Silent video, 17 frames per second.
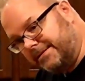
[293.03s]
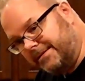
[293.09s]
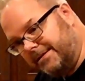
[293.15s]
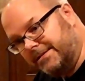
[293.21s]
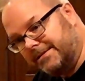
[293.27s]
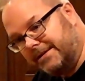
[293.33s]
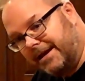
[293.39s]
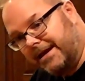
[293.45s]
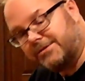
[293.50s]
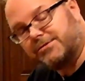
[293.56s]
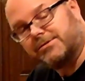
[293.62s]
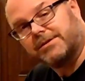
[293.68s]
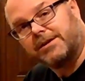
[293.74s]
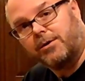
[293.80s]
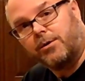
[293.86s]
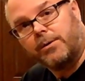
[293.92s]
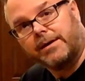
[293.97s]
is
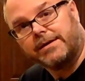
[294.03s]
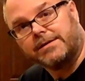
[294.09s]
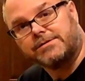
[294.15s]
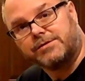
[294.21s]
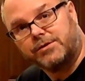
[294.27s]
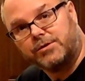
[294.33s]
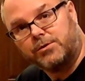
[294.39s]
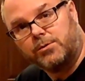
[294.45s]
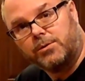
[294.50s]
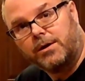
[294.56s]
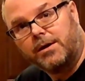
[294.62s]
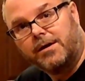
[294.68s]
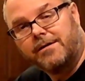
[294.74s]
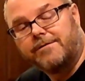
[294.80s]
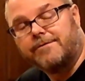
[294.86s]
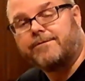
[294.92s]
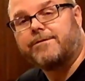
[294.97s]
actually going to
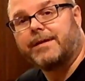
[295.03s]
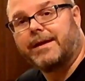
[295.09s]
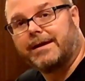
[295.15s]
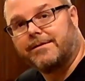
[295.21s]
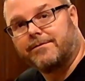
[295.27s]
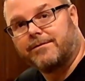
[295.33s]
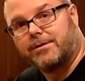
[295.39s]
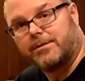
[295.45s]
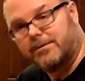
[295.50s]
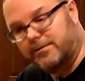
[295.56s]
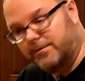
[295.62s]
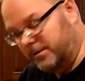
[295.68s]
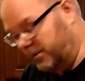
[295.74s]
flavor the